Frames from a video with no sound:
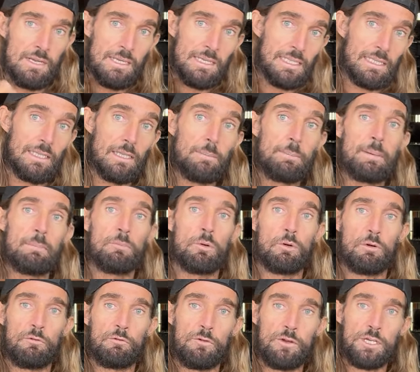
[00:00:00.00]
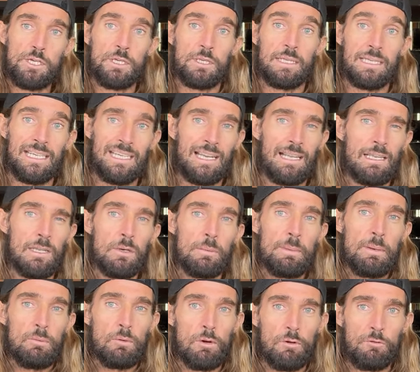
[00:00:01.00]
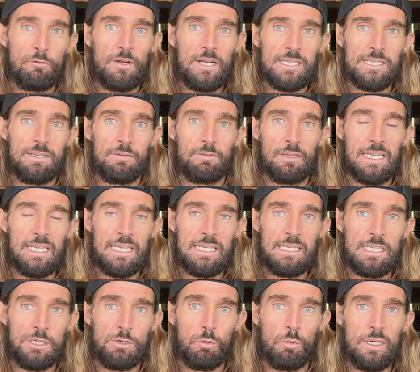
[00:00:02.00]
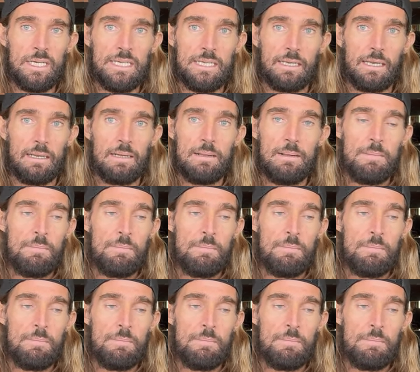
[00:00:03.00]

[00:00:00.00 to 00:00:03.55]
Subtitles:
a little bit more efficiently and a little bit more effectively each week.